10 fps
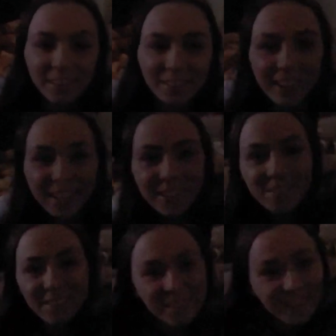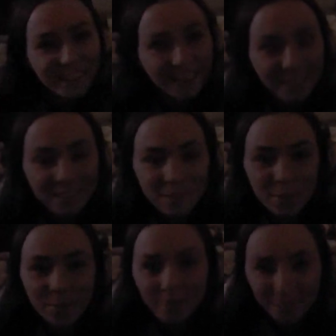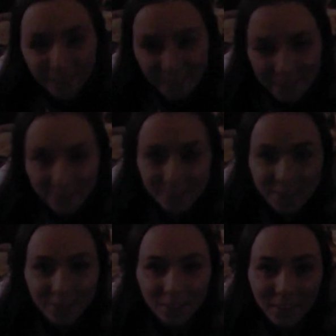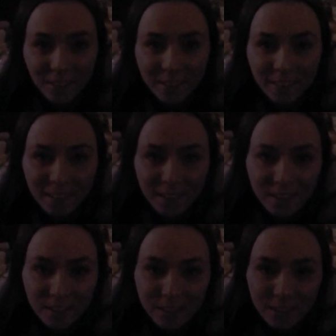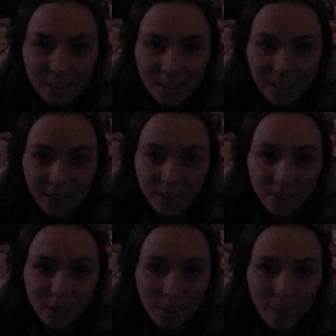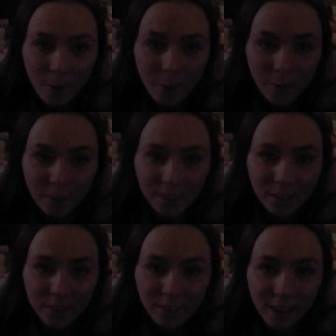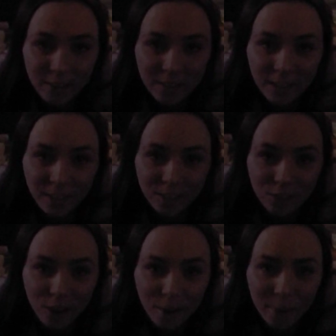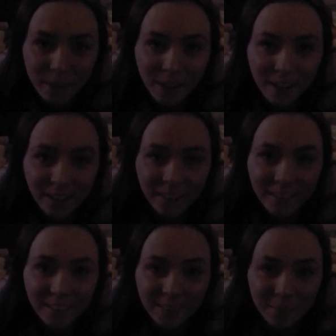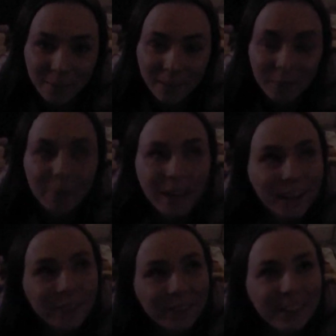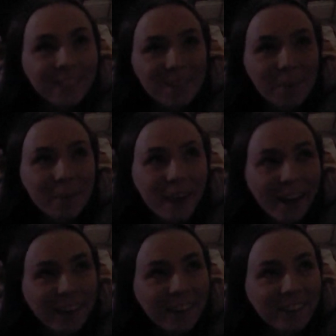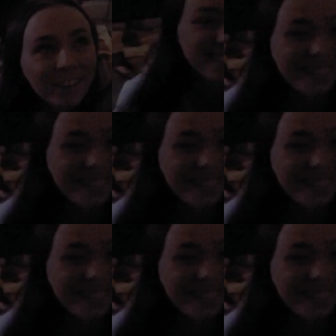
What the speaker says: You'd regret it if you didn't, because you've been planning it for so long. And then you'd come home, and then you'd have to get a job again, and then you'd be like, man, we could still be hiking right now.